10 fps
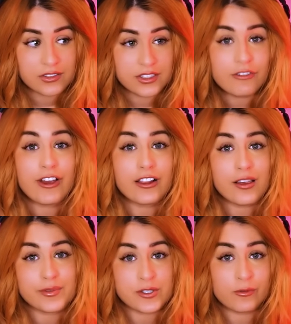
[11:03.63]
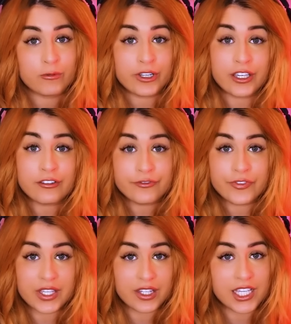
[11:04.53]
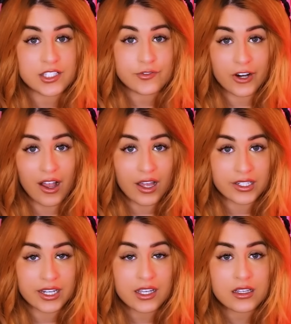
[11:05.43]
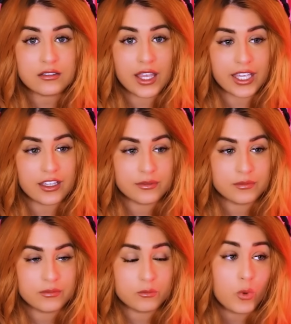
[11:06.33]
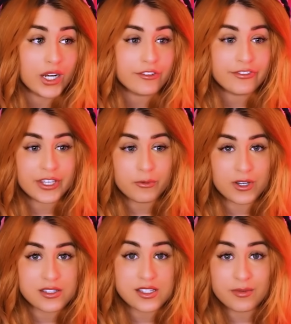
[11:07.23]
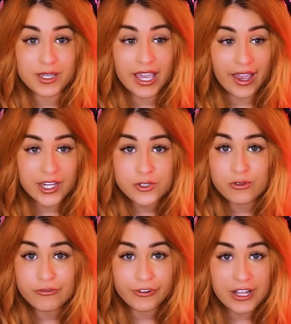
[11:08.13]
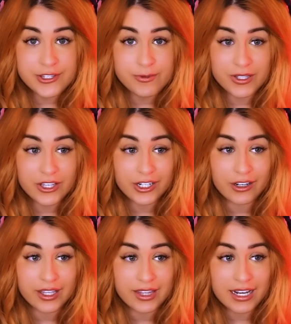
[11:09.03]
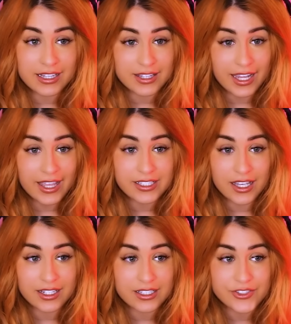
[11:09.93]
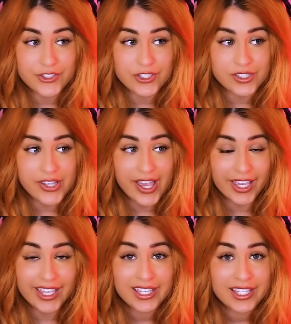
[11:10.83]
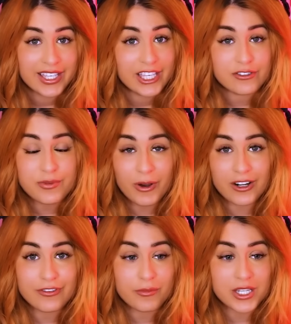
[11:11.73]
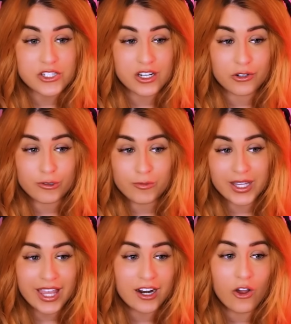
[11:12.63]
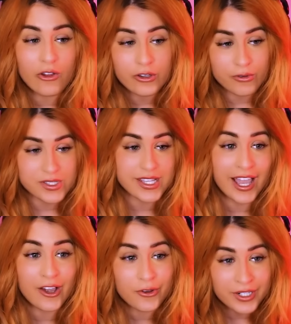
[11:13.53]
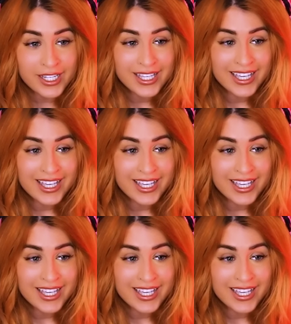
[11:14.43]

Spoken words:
develops real feelings for Anya? Like, what if he wants to be actual friends with her? And then in the end, Anya's just like, it was a part of a mission, or when that all goes down,